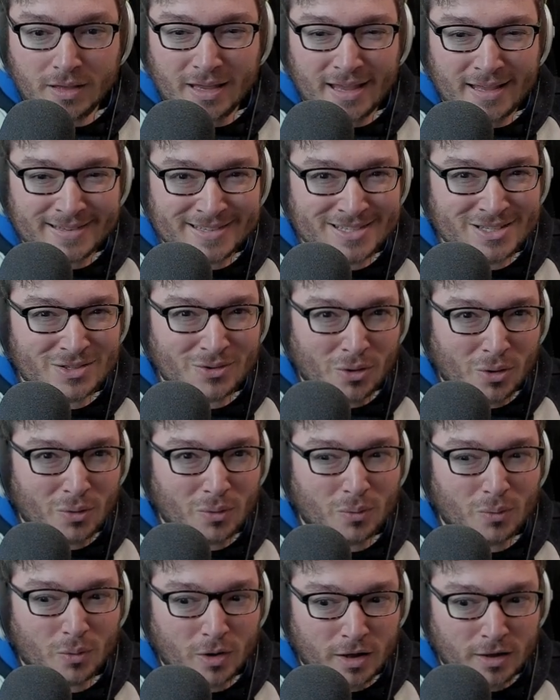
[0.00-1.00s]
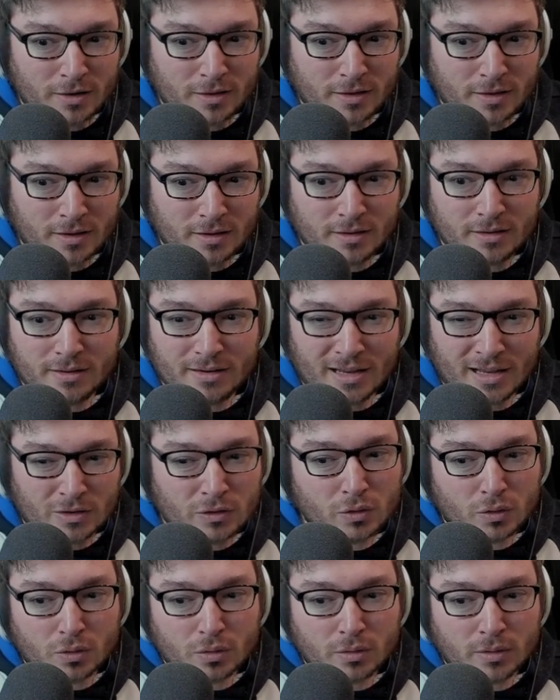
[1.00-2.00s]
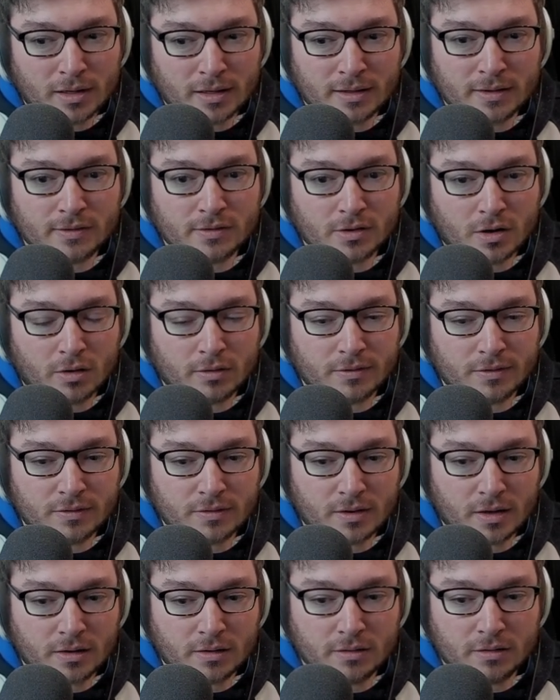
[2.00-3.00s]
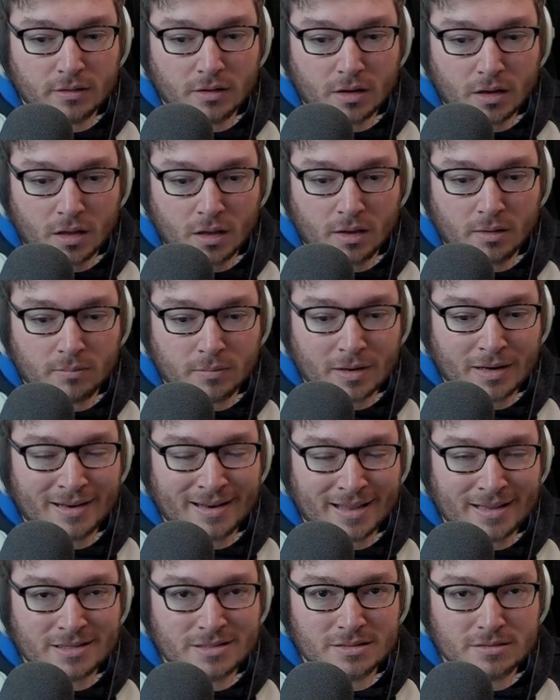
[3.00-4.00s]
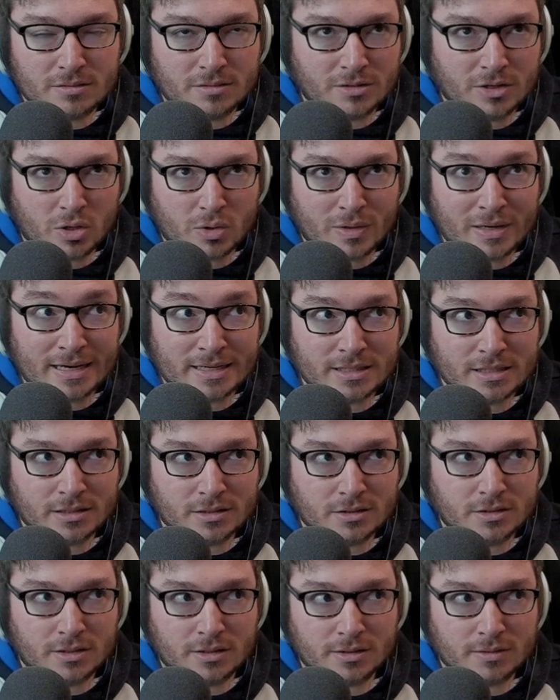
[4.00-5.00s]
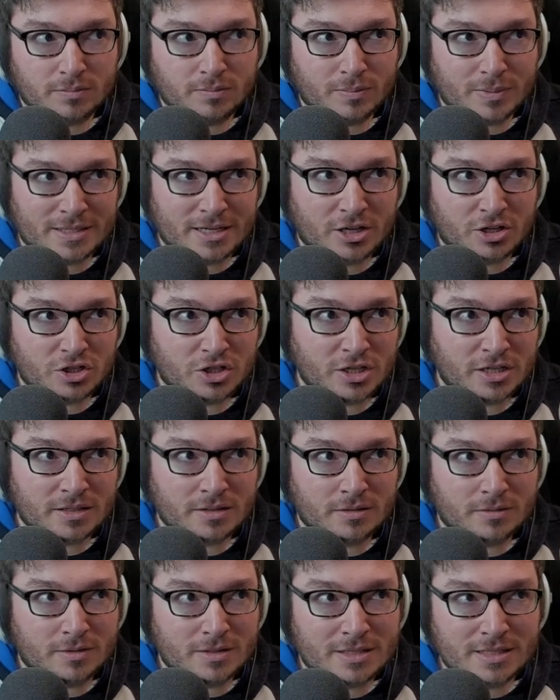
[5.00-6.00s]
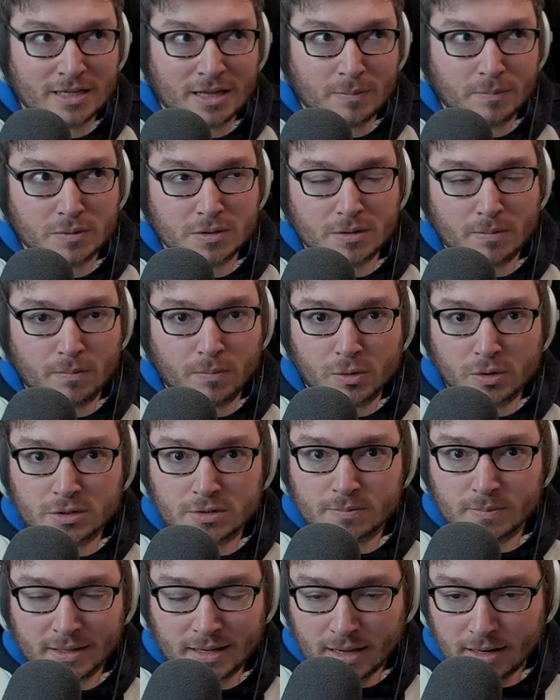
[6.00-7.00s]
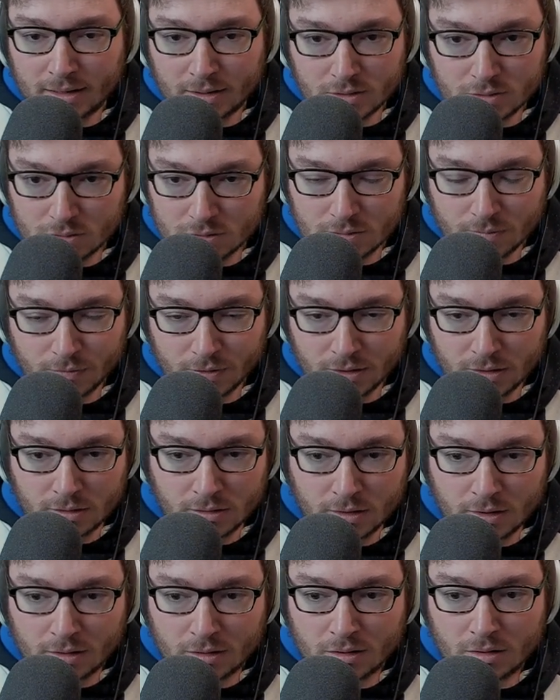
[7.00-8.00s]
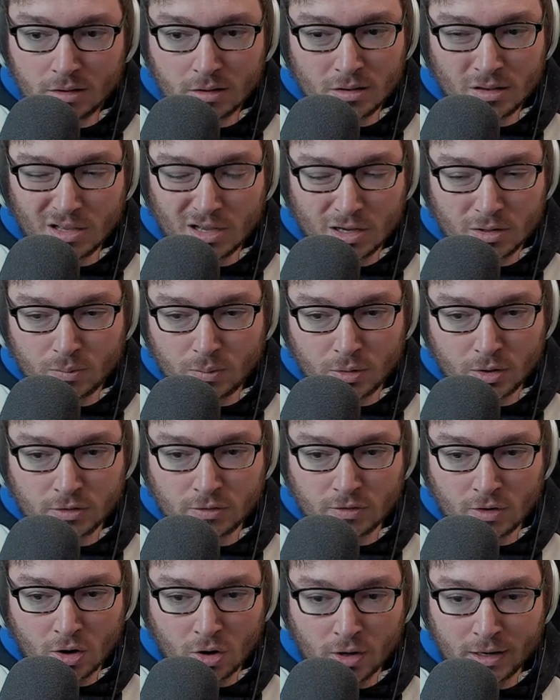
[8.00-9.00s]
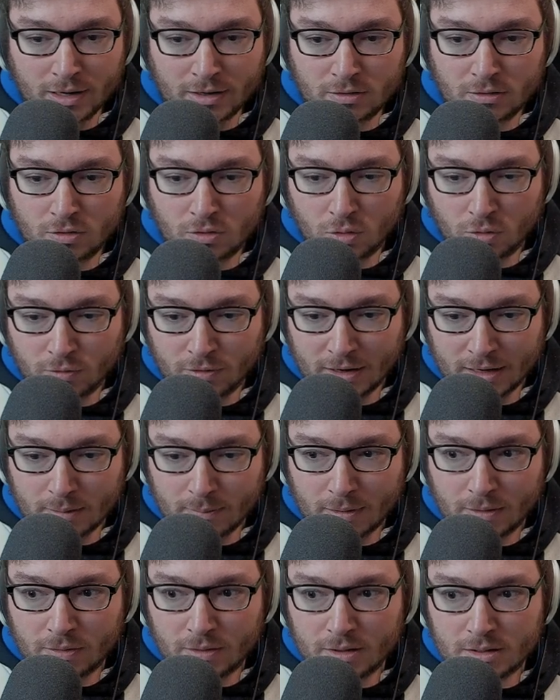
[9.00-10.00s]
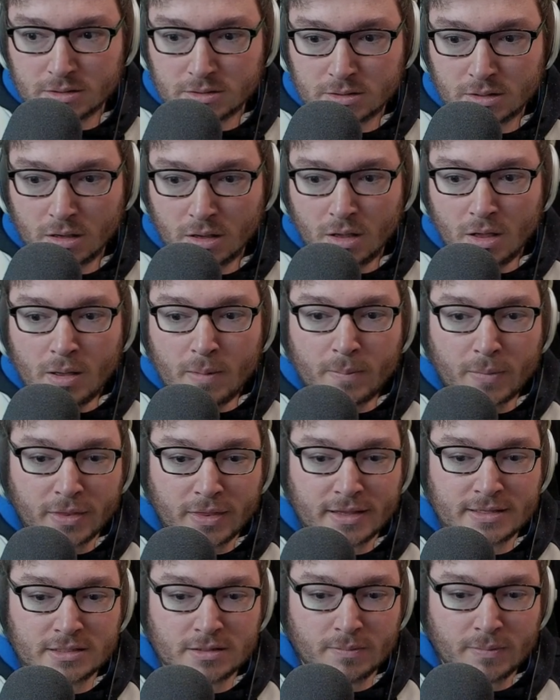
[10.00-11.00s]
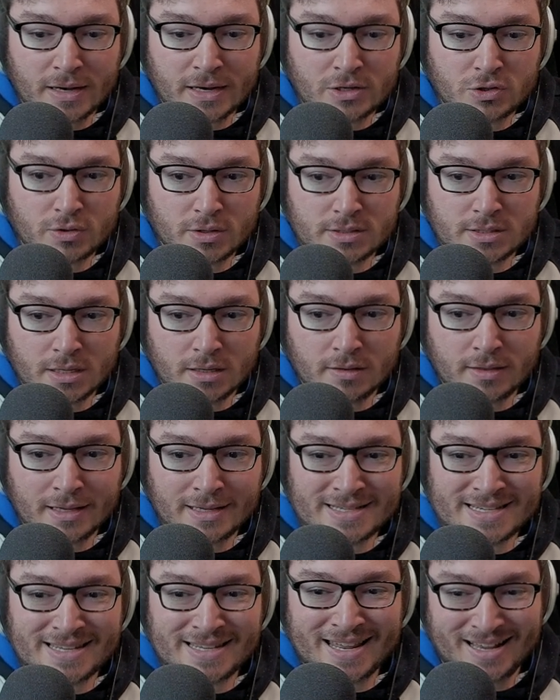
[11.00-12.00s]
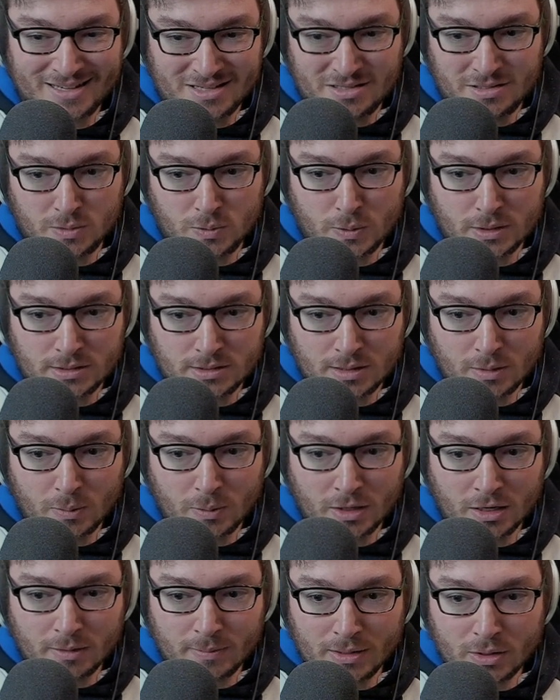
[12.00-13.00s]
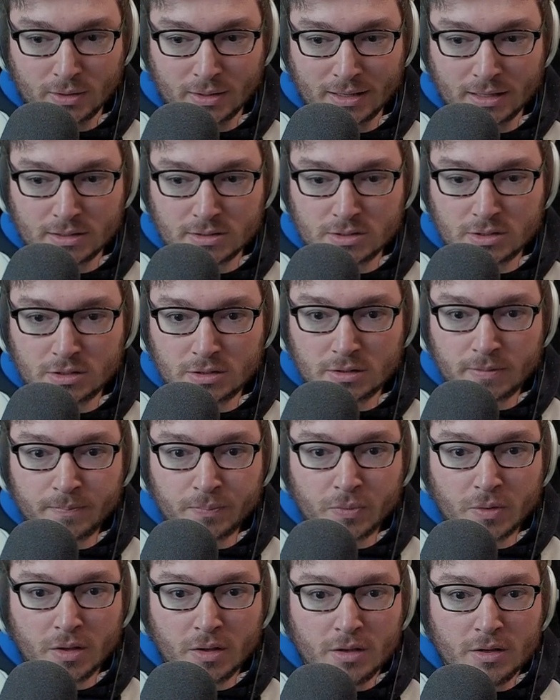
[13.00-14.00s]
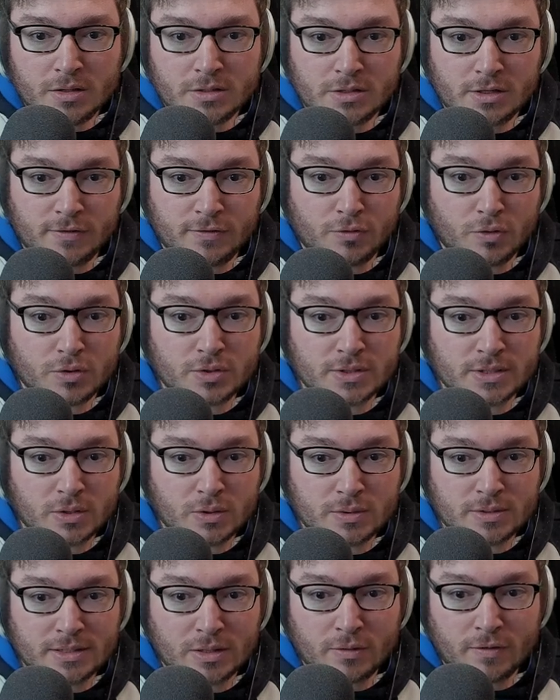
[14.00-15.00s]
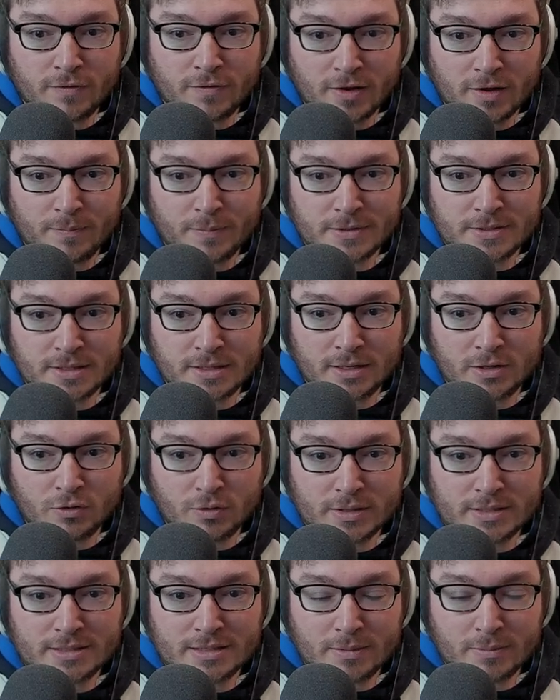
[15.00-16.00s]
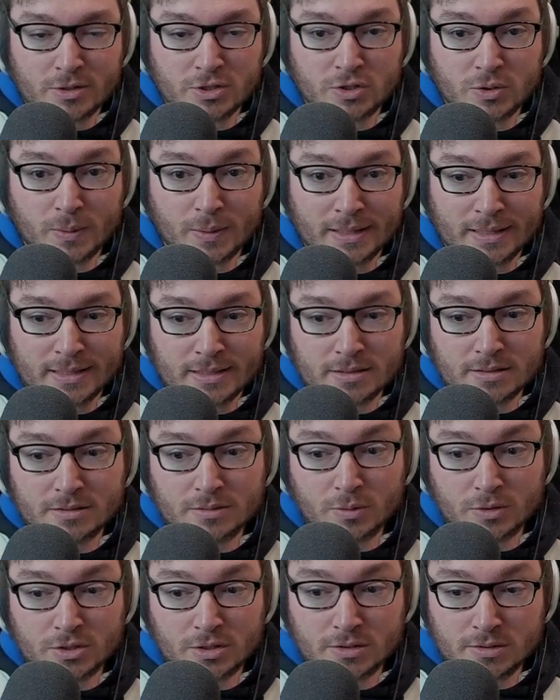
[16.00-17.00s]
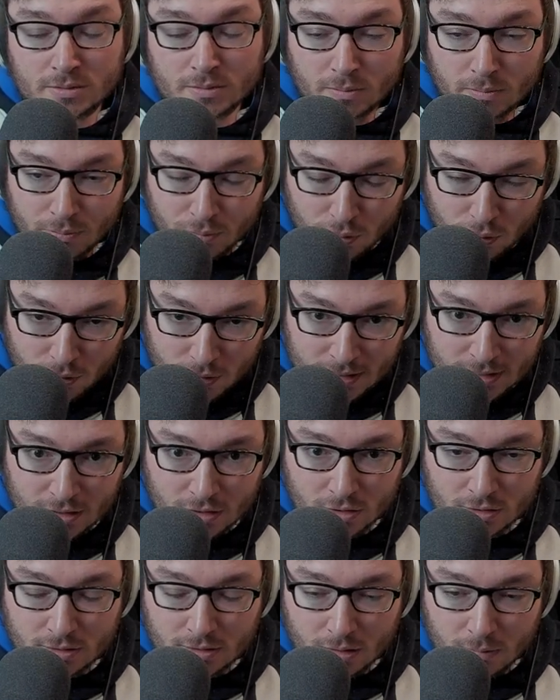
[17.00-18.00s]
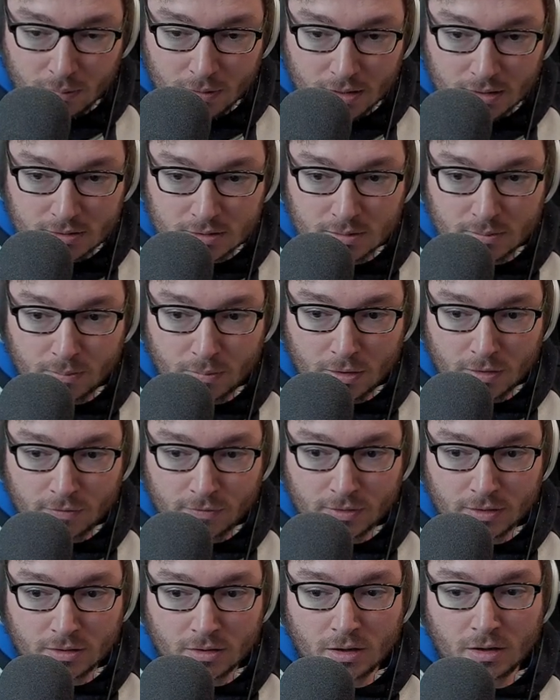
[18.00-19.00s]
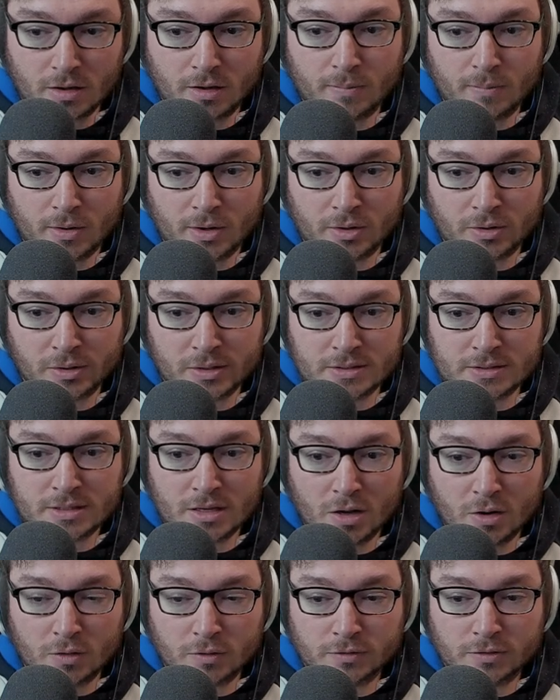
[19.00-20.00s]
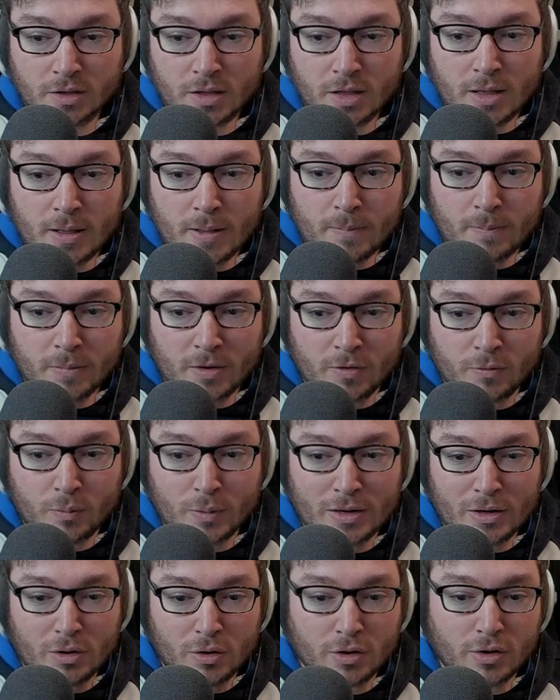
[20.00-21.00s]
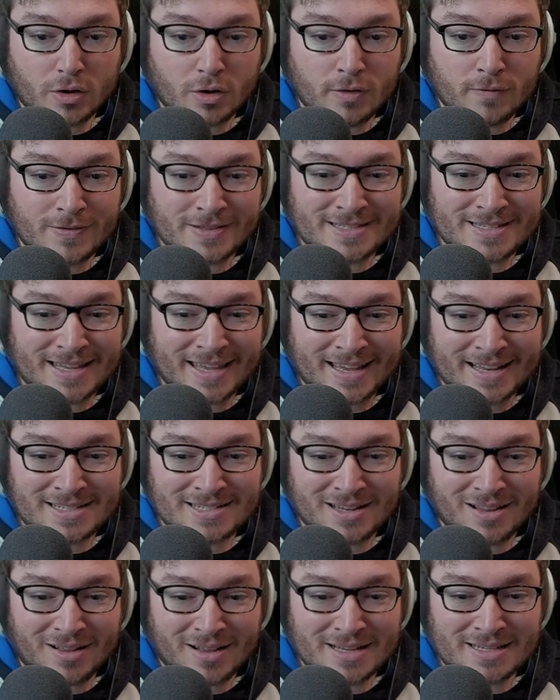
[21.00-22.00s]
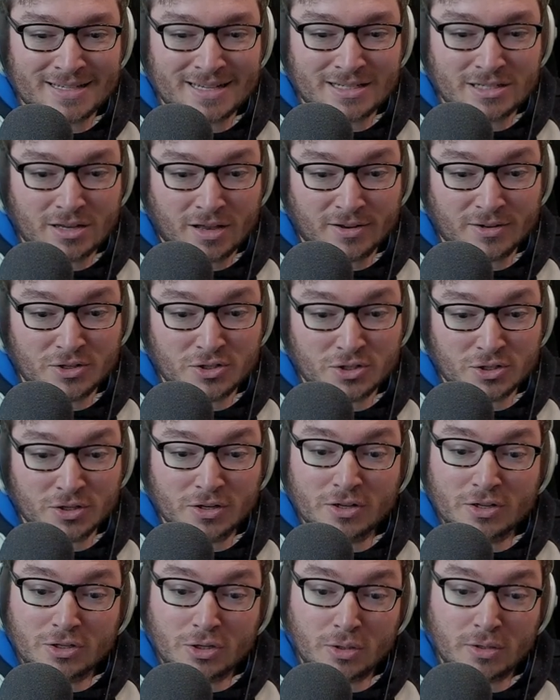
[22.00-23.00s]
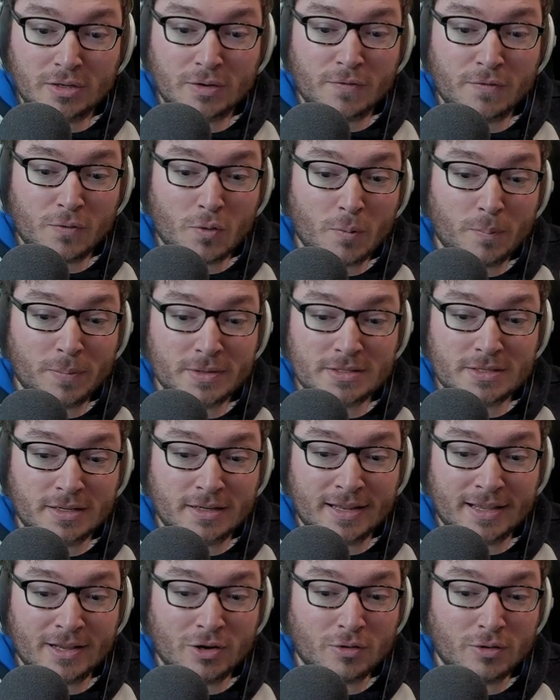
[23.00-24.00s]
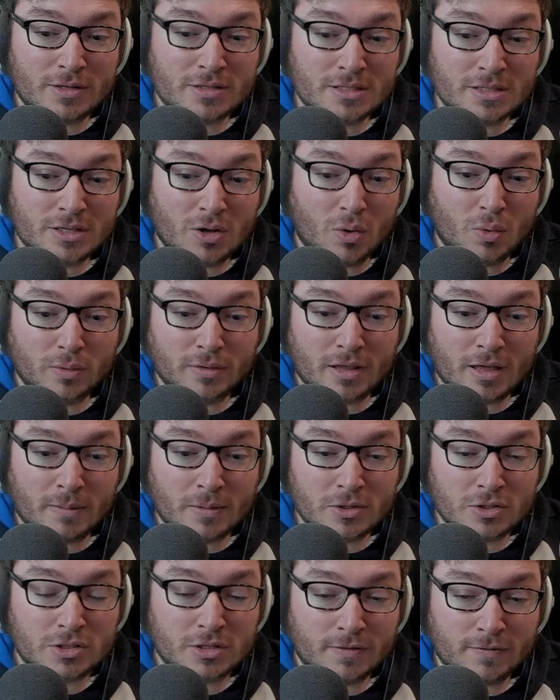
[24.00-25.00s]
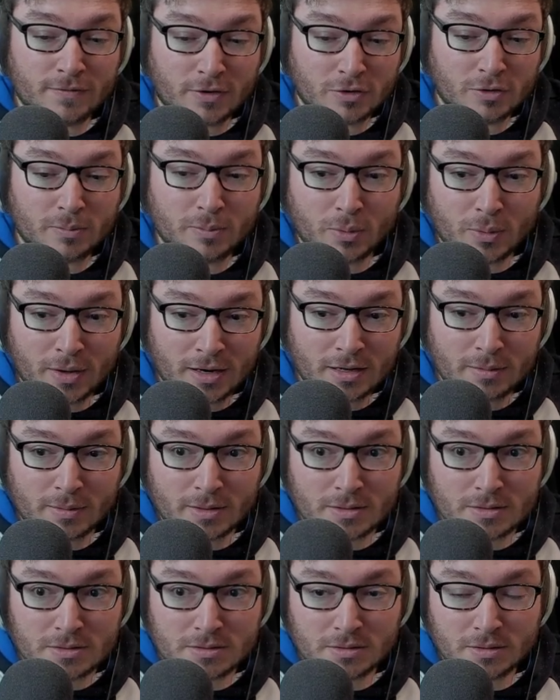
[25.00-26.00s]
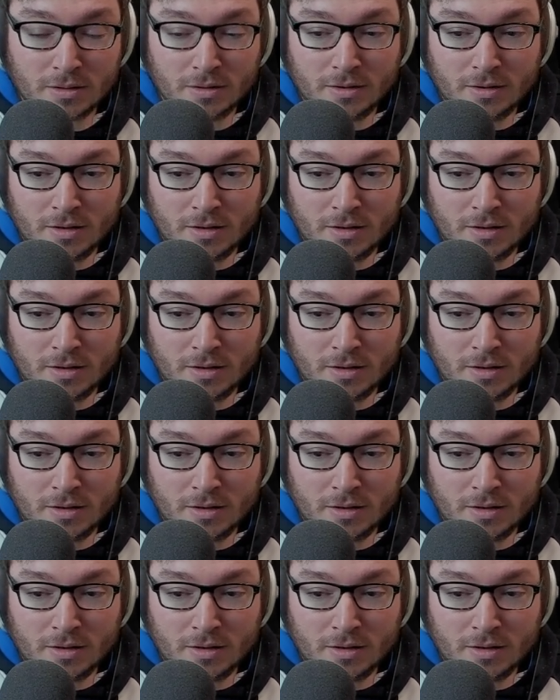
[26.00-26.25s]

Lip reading: It's not worth it at all in its current state. Unless you need it to potentially skip some boss mechanics or something like that. I highly do not recommend this. But there's some interesting things next to it that we're going to be looking into. So Frost skills deal 5% increased damage to elites, which is pretty good DPS buff on itself. But if we look over to here to Icy Touch, you deal 4% increased cold damage to vulnerable enemies.